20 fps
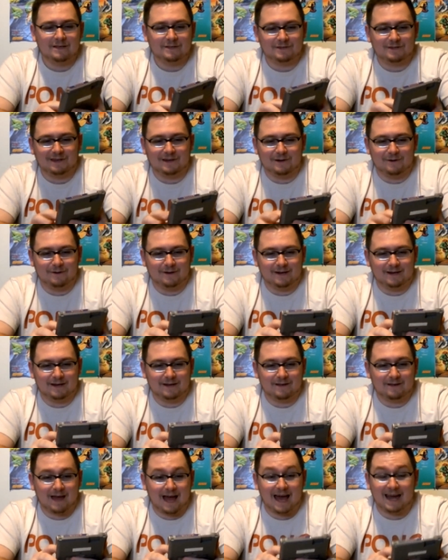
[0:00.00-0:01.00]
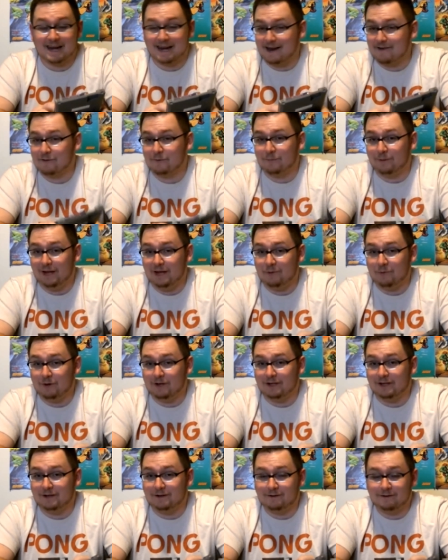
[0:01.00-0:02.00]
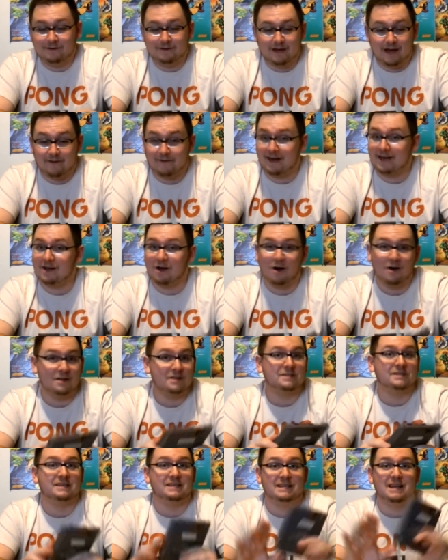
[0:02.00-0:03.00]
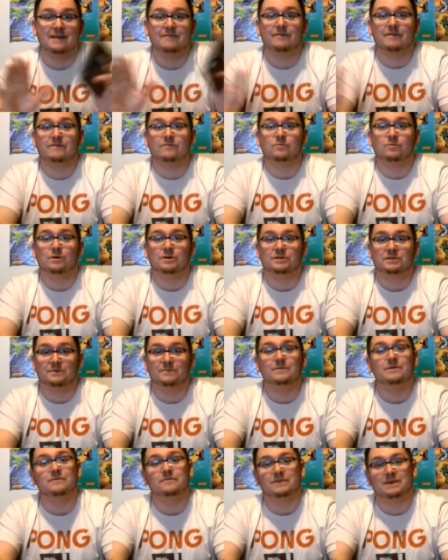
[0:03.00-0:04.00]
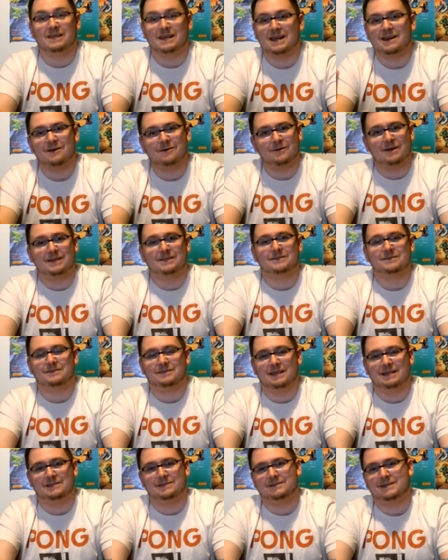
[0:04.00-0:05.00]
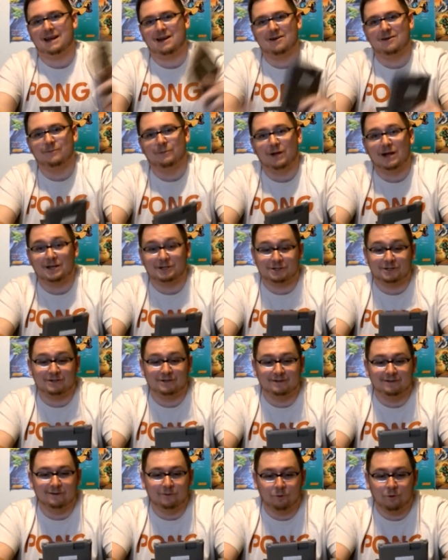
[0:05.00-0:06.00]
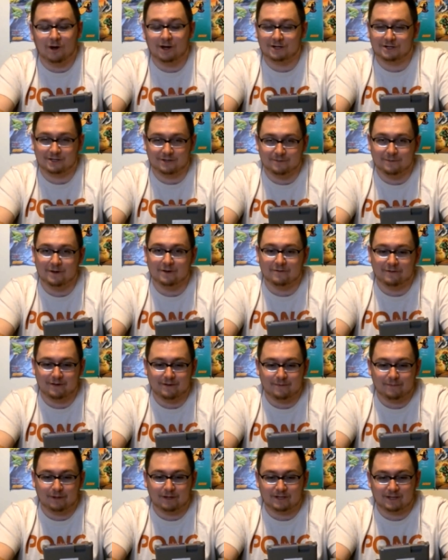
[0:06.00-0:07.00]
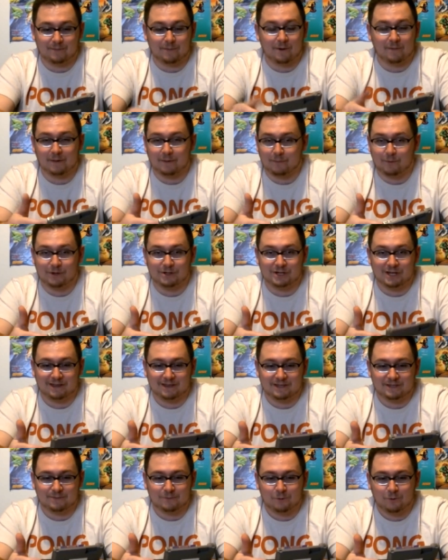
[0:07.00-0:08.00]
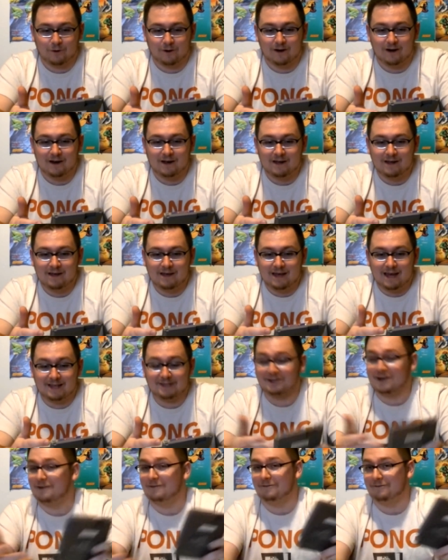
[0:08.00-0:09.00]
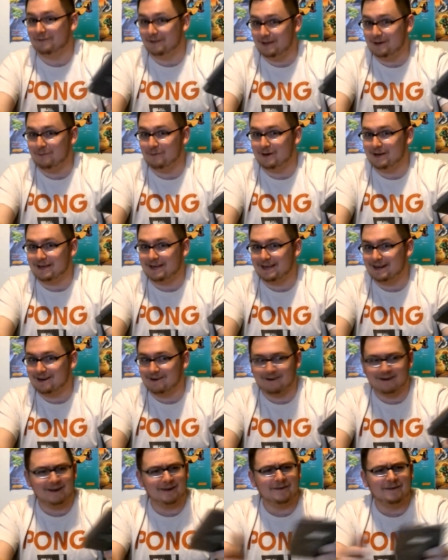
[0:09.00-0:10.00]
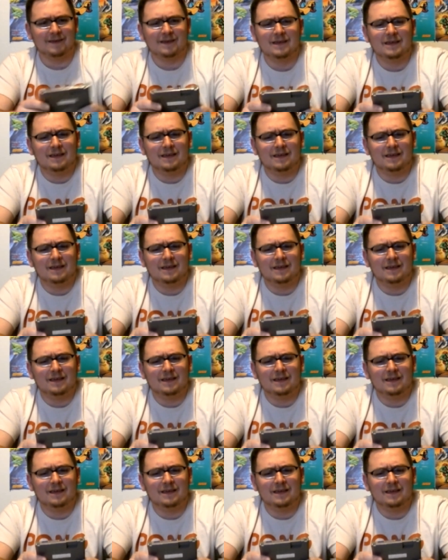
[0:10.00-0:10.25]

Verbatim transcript: So uh, I never played Willow. I've honestly never even watched the movie, and I know that's that's terrible. I should watch the movie because I probably appreciate this more. It's got Flitwick in it, right?